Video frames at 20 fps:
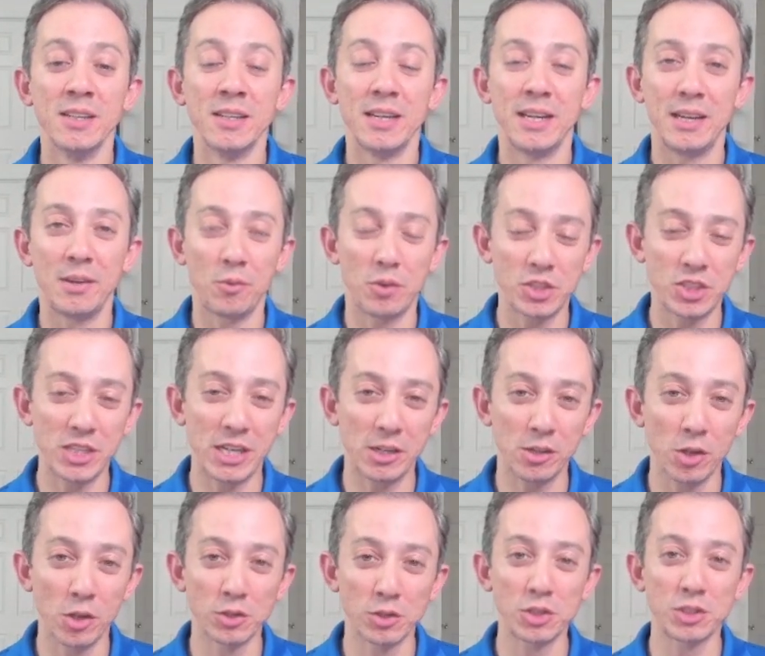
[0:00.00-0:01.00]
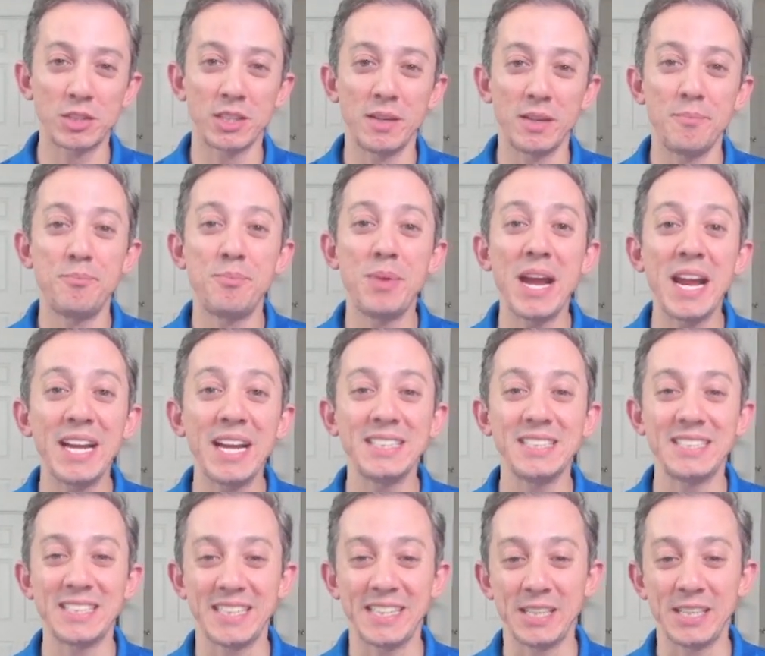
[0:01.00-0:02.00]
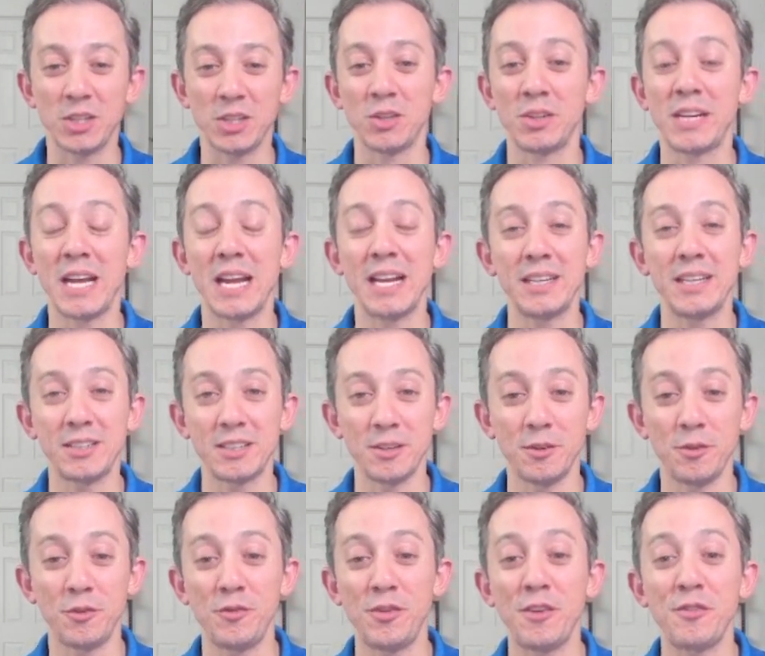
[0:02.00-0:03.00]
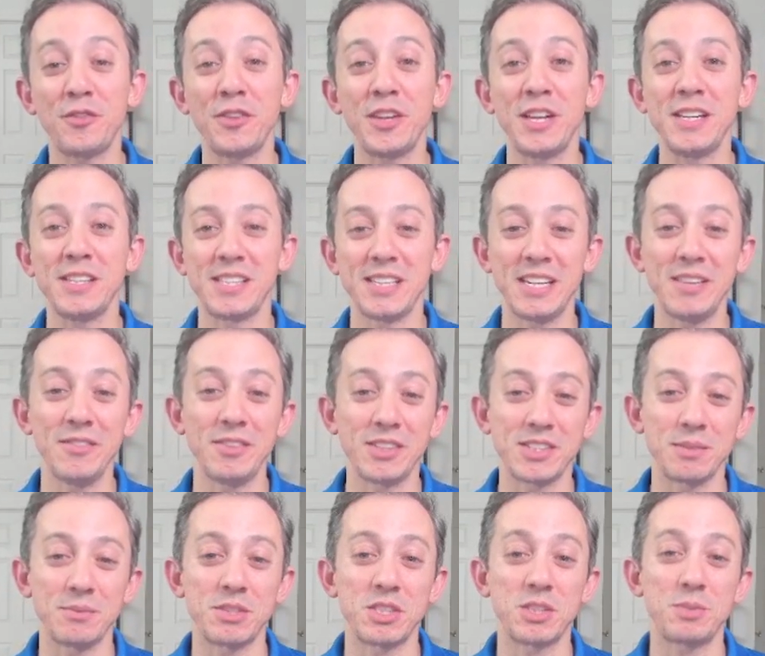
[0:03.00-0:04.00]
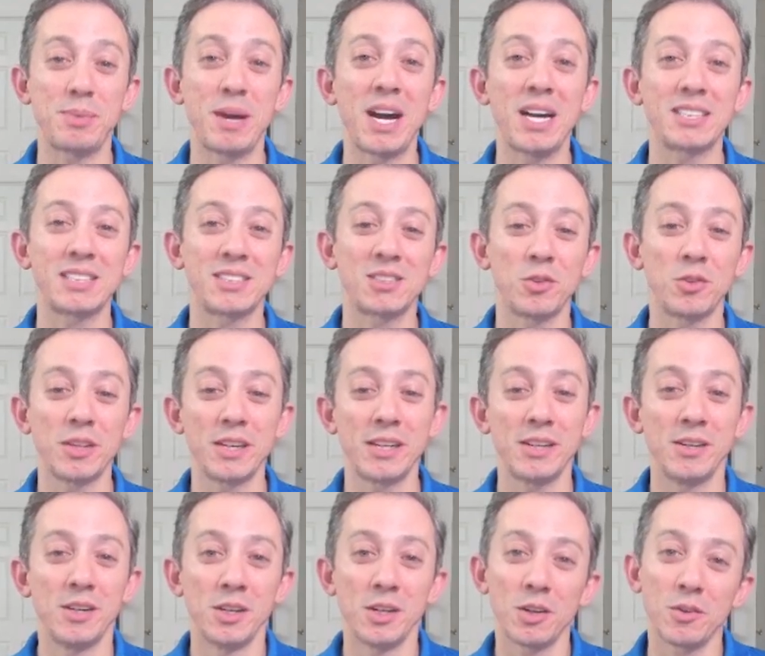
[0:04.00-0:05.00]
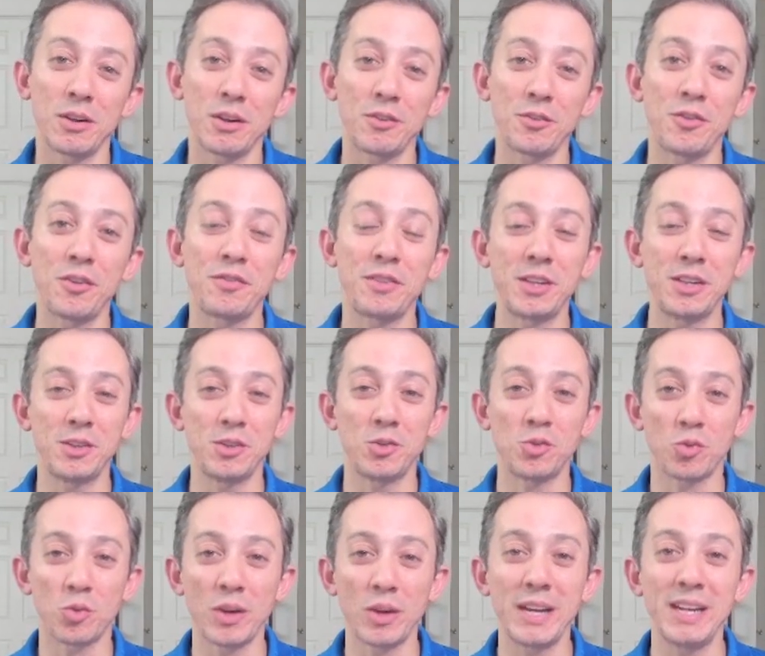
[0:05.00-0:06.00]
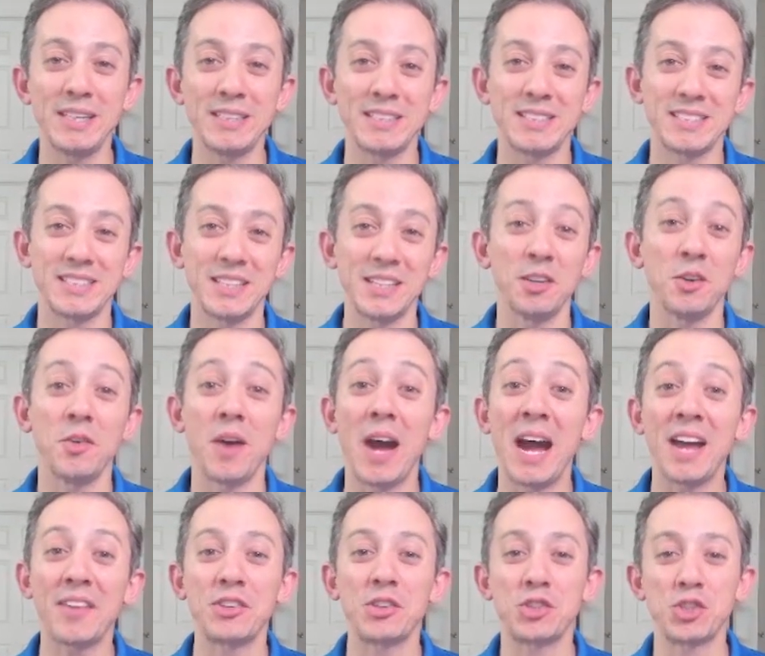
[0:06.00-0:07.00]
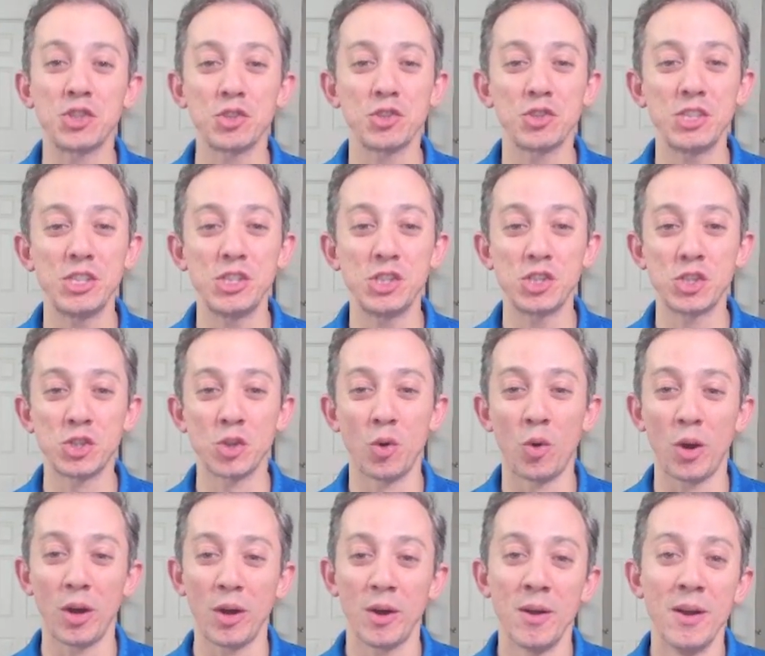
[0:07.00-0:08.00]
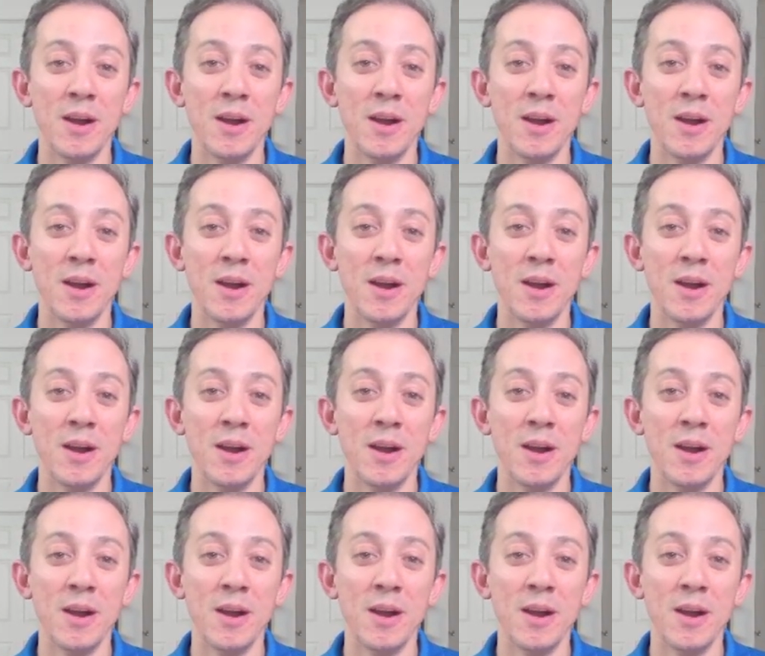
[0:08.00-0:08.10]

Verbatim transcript: And then once you get closer to the bays here, getting to the 50s and even some spots only around 50 degrees still at the Jersey Shore.